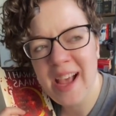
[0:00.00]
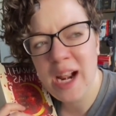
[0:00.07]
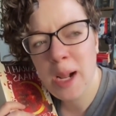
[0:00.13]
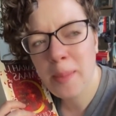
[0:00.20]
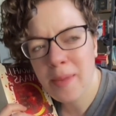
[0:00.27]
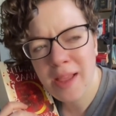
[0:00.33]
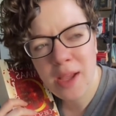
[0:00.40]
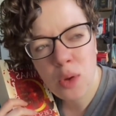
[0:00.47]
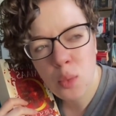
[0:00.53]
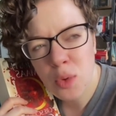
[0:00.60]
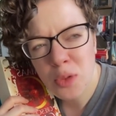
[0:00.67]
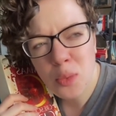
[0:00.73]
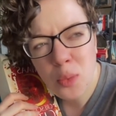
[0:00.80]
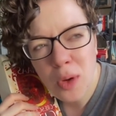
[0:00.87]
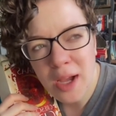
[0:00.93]
I'm like,
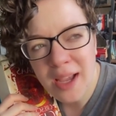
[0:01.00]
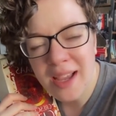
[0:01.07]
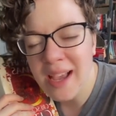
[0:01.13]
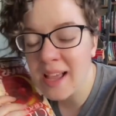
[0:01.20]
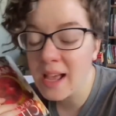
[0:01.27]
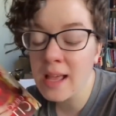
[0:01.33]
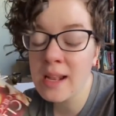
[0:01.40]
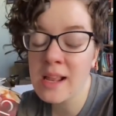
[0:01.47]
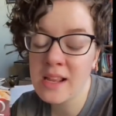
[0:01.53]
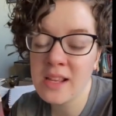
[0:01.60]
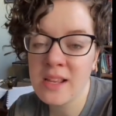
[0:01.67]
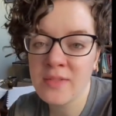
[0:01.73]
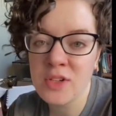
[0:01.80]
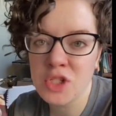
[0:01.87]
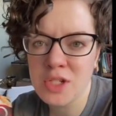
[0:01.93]
with what? And, and
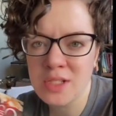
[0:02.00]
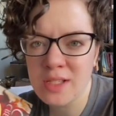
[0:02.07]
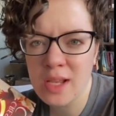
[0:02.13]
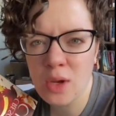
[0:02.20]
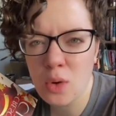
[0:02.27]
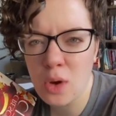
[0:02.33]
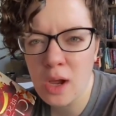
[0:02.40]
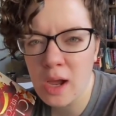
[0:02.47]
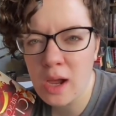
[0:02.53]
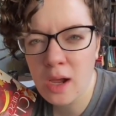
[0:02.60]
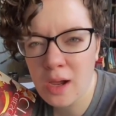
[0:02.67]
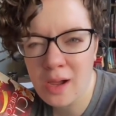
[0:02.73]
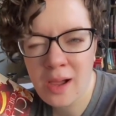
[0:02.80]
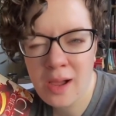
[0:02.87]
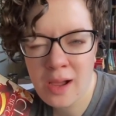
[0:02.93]
even she's like,
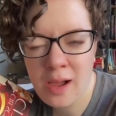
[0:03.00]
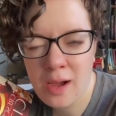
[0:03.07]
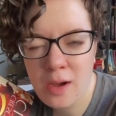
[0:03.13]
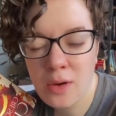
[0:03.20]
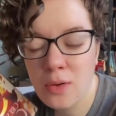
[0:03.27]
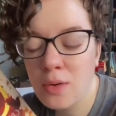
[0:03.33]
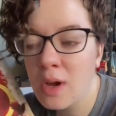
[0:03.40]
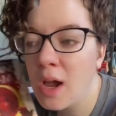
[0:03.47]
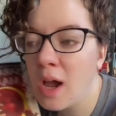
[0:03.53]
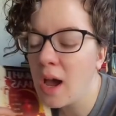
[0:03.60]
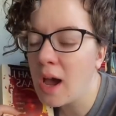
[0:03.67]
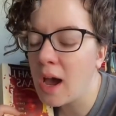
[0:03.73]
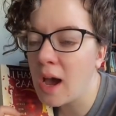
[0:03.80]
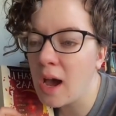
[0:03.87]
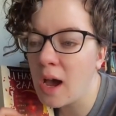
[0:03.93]
how?
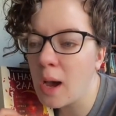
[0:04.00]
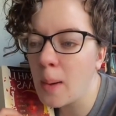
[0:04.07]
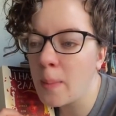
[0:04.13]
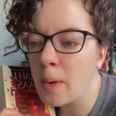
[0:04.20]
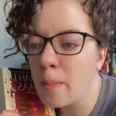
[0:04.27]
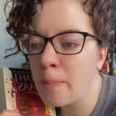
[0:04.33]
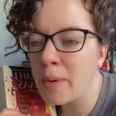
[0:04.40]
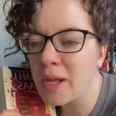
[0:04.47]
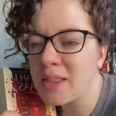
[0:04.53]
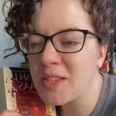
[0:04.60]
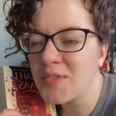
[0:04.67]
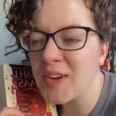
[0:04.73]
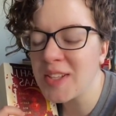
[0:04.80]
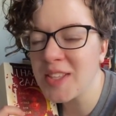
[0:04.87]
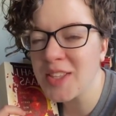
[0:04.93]
Um, but the
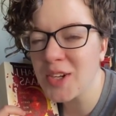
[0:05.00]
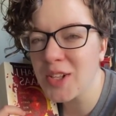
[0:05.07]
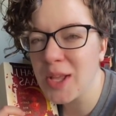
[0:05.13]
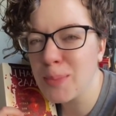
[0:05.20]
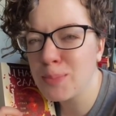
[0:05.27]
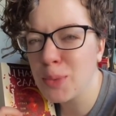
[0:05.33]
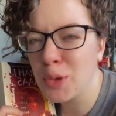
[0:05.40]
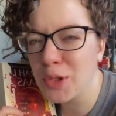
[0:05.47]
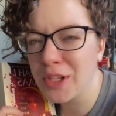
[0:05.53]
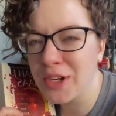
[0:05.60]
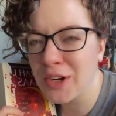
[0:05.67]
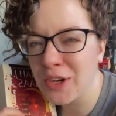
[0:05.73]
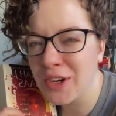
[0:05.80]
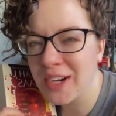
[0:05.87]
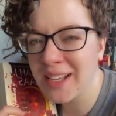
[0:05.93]
fact that they're like pulling
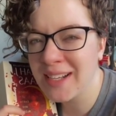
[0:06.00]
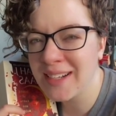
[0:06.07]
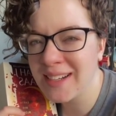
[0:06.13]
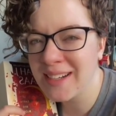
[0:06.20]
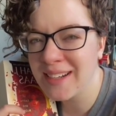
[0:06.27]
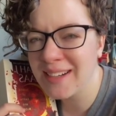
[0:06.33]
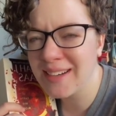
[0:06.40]
her in